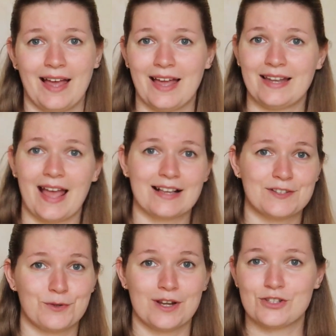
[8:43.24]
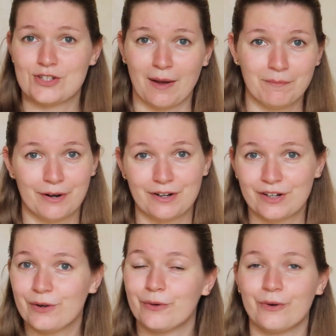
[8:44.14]
an extra
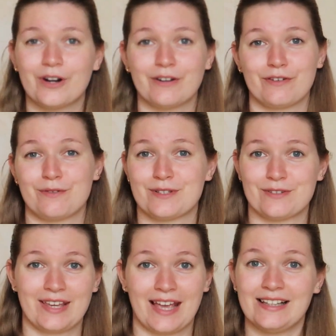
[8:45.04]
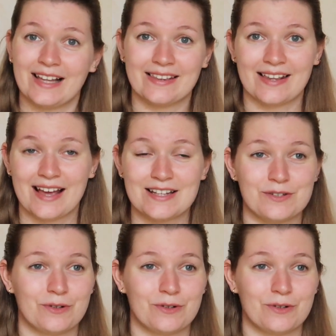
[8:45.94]
jumper, or if it was okay like that,